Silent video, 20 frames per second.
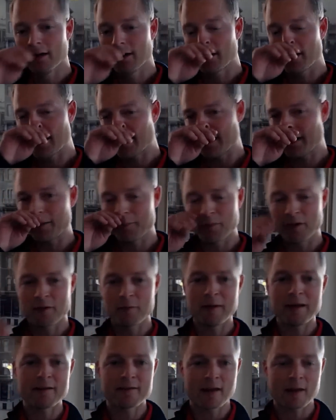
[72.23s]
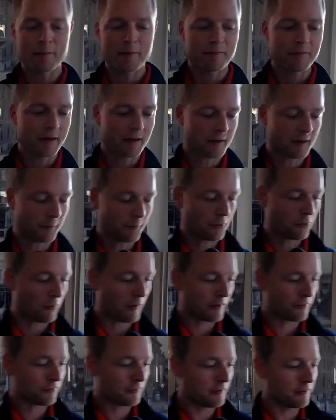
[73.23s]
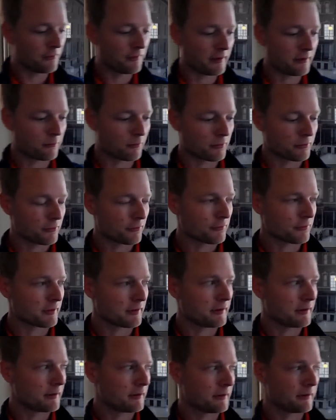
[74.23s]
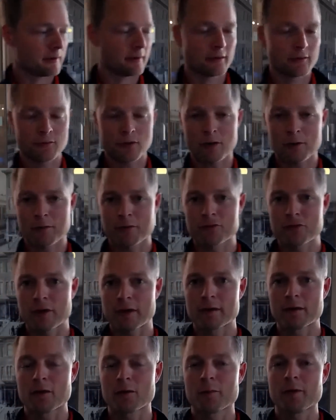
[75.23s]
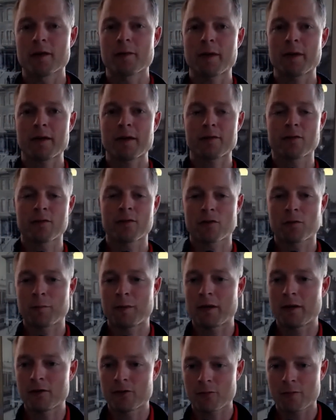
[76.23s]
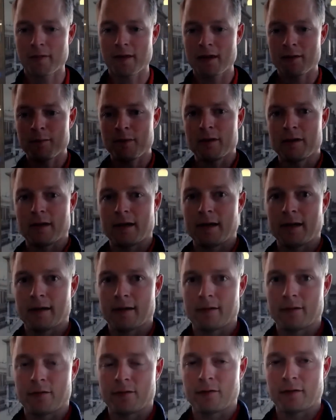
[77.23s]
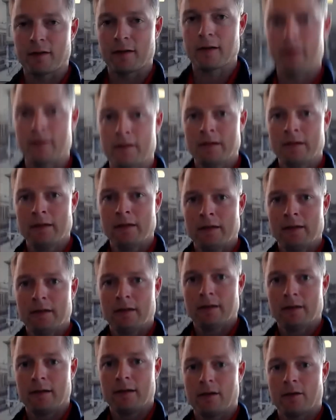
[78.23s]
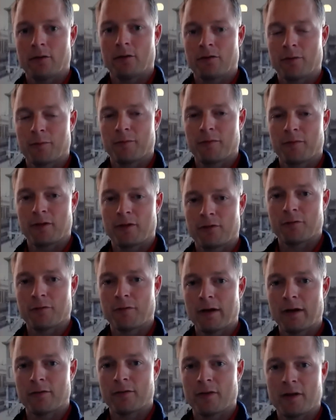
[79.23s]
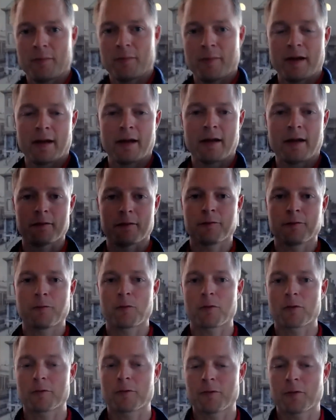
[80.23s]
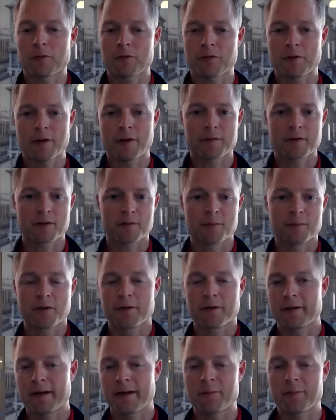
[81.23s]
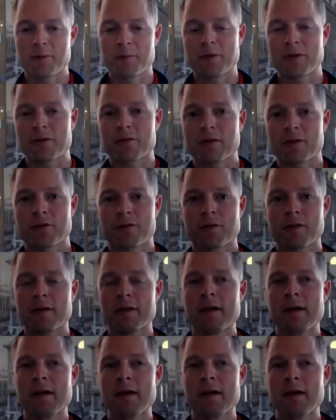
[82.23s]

But in the meantime, I've got a couple questions, and we're just going to talk with Jay a little bit about his experience with Ambit and you know, some of his advice that he may have for folks out there building an Ambit business.